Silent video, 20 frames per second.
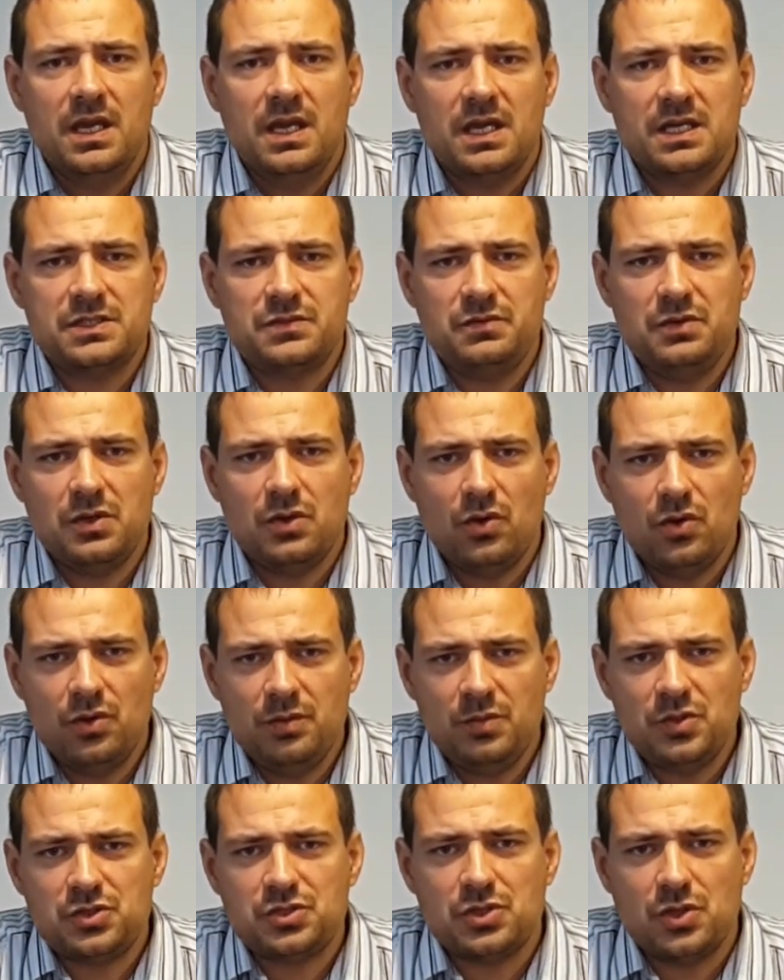As we
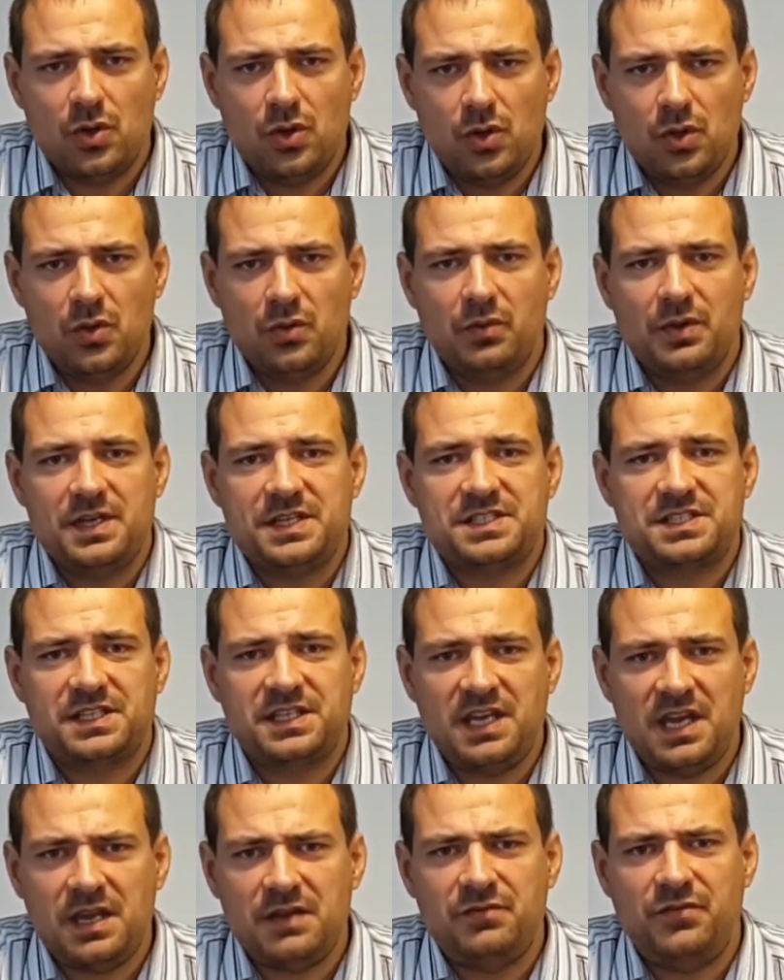almost always
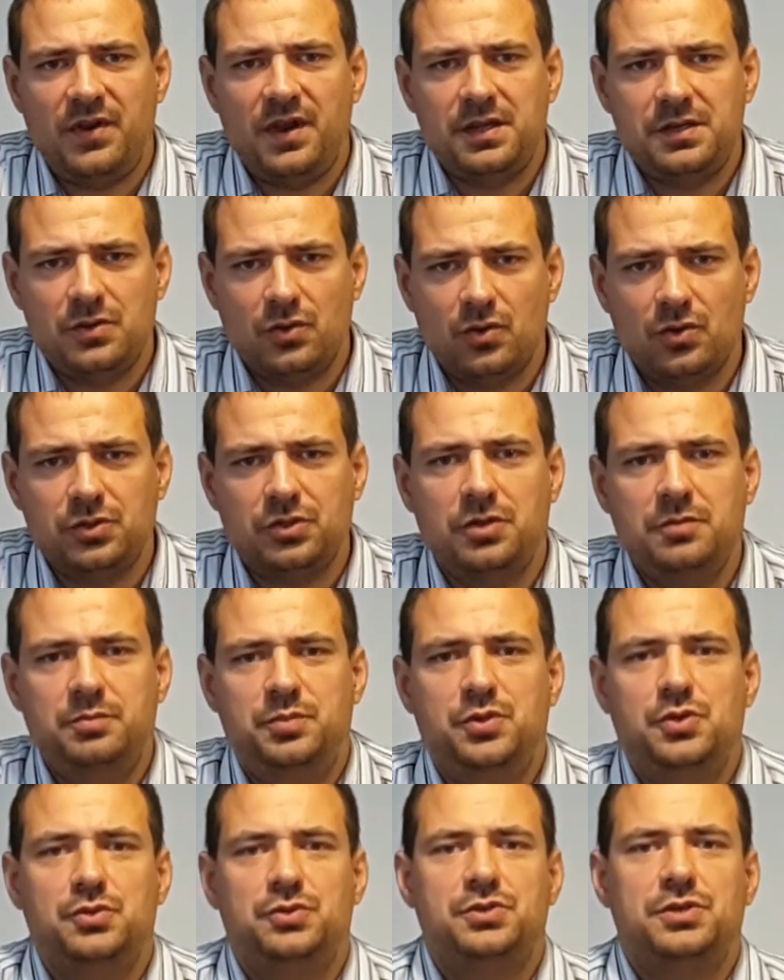can find old
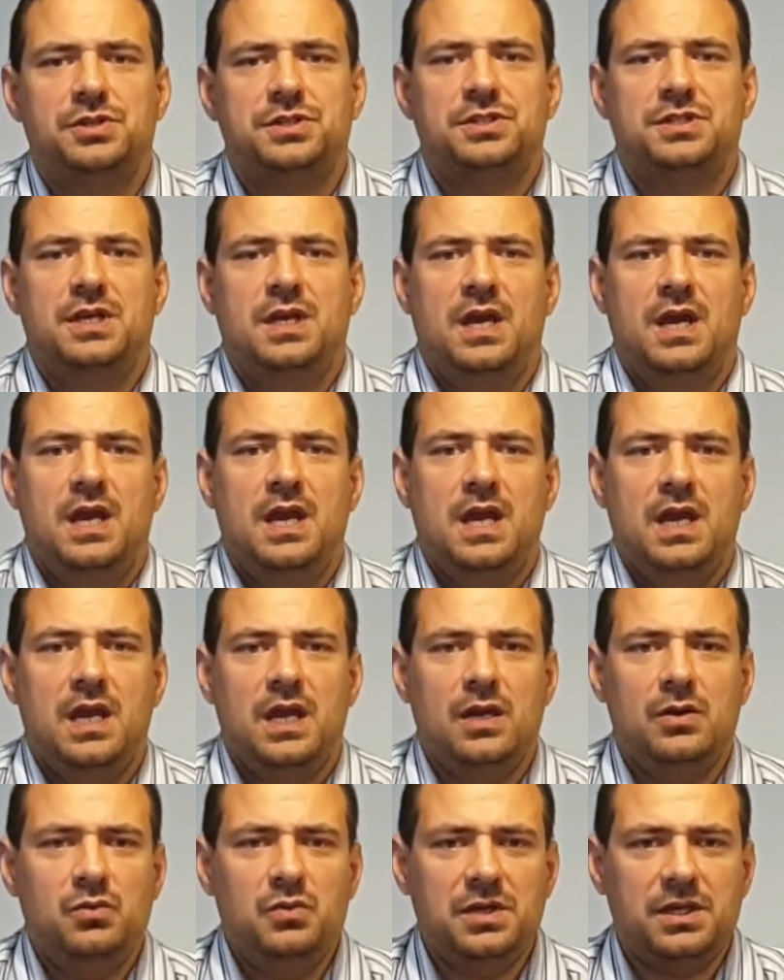computers
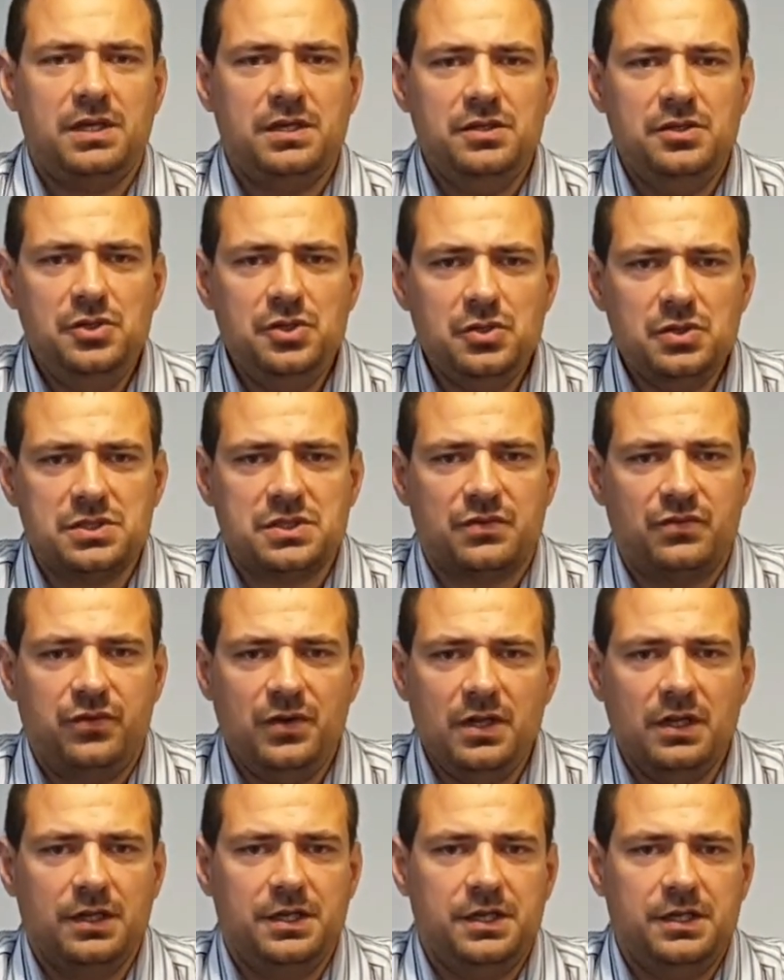and we can use
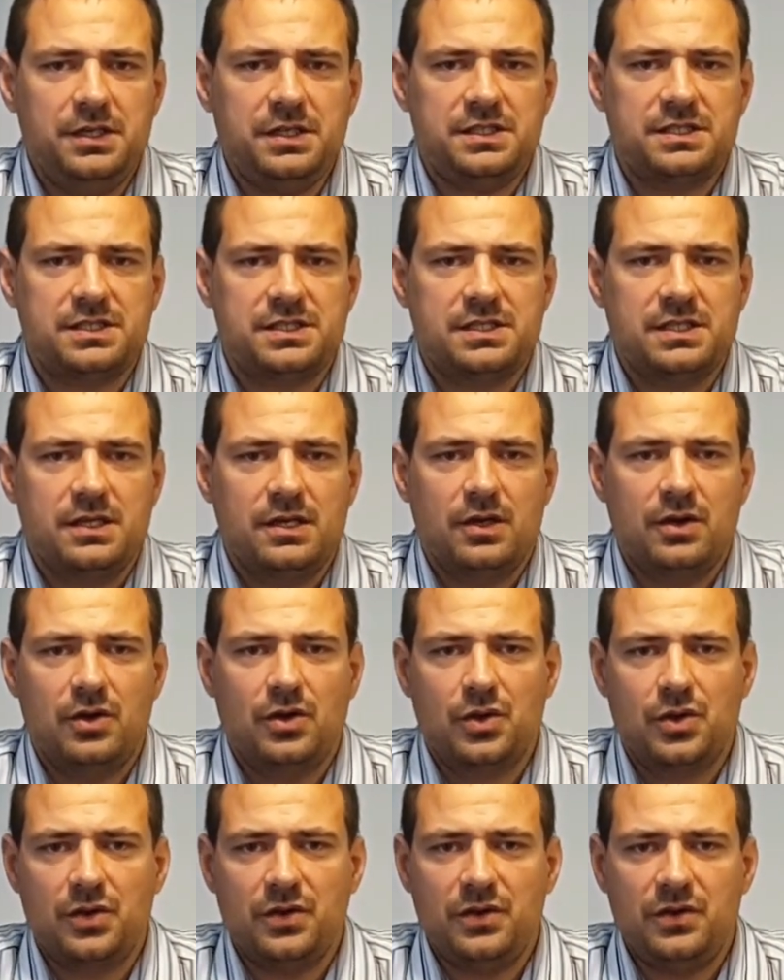free Linux
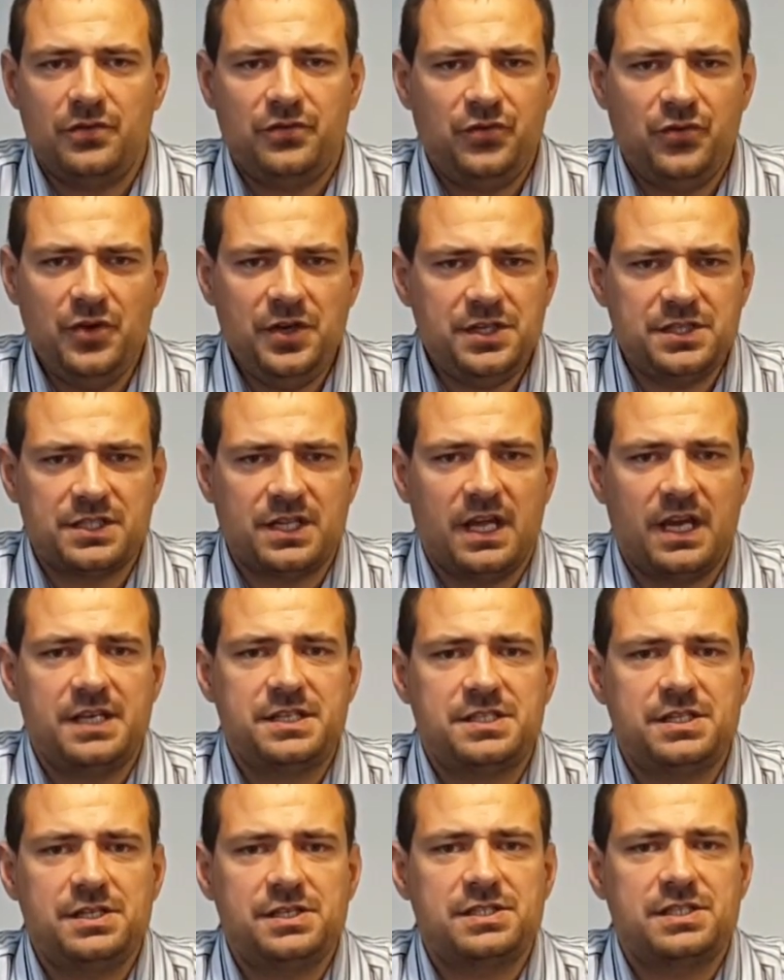or free
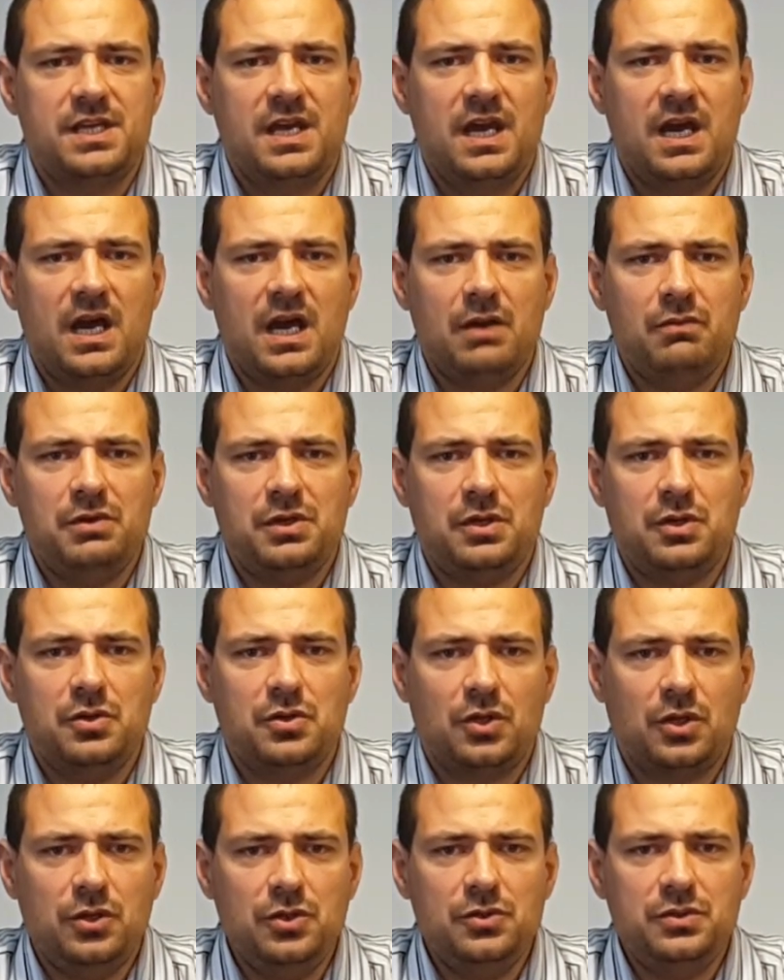slicers, I will
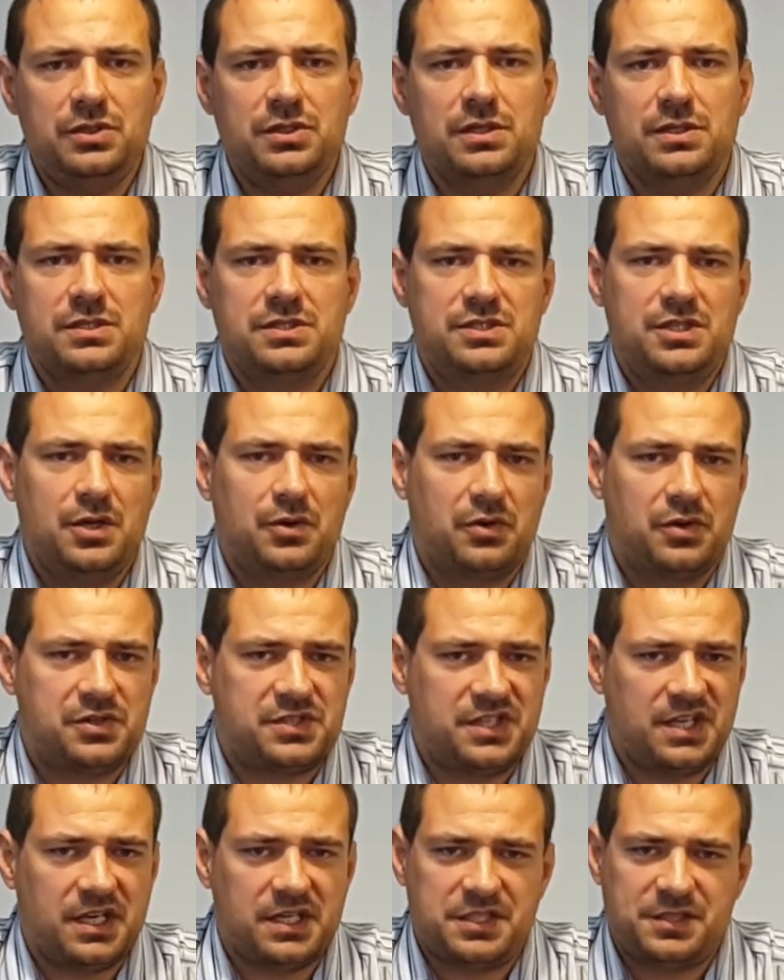conclude 0
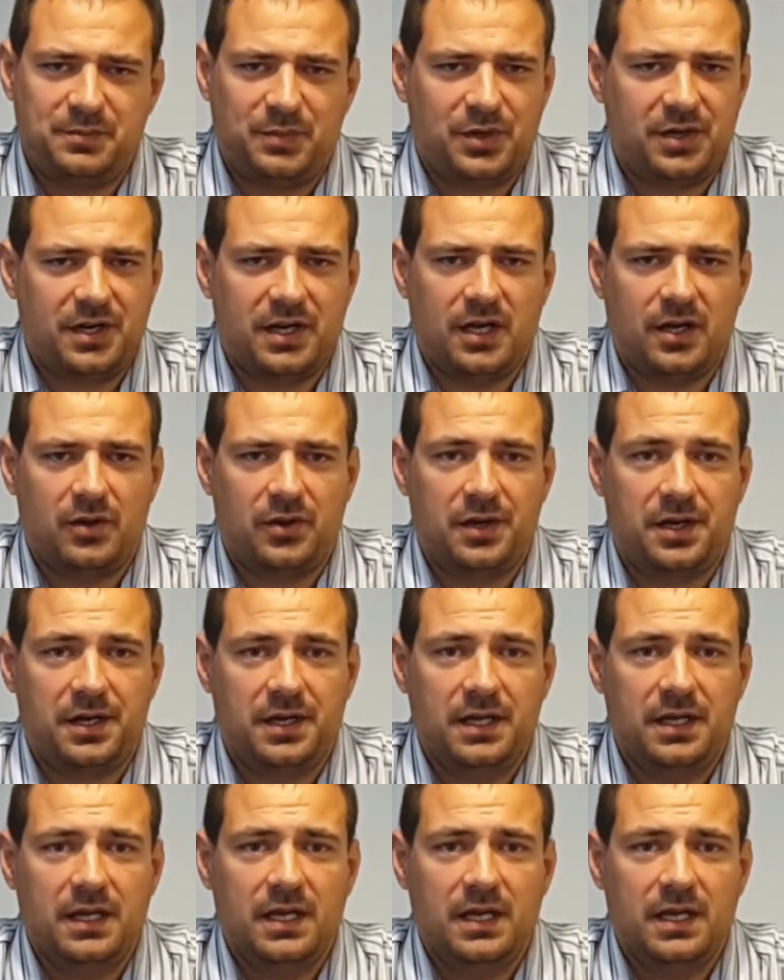cents per hour.